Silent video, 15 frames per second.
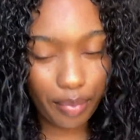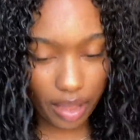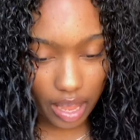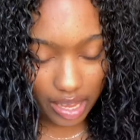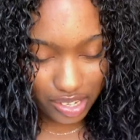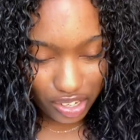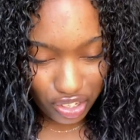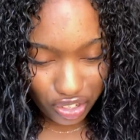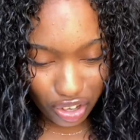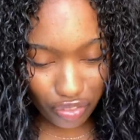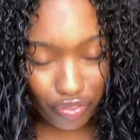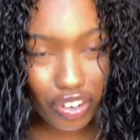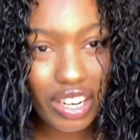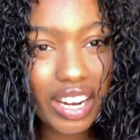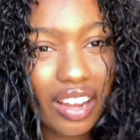but I just don't
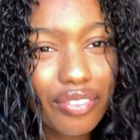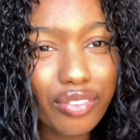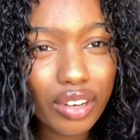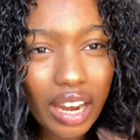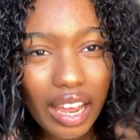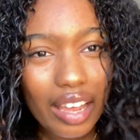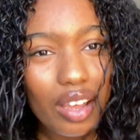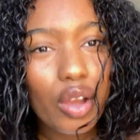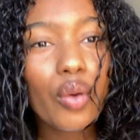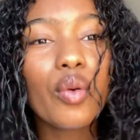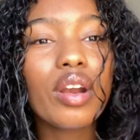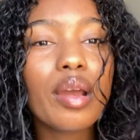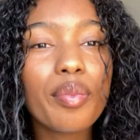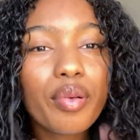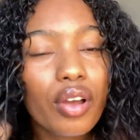really, I feel like
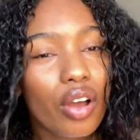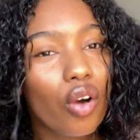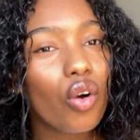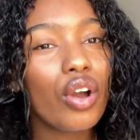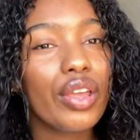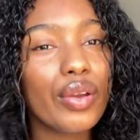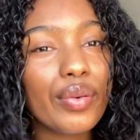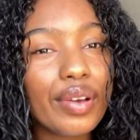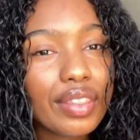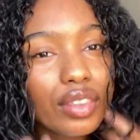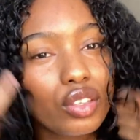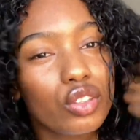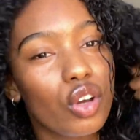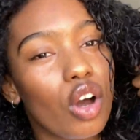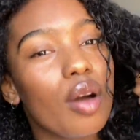when I put oil at
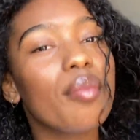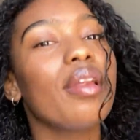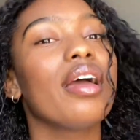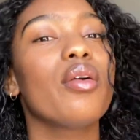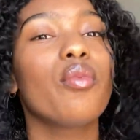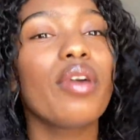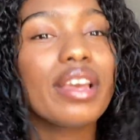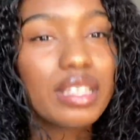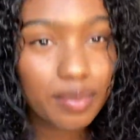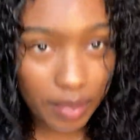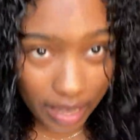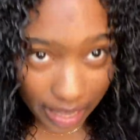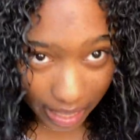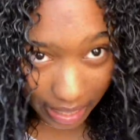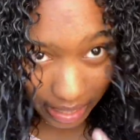the top, like it weighs my hair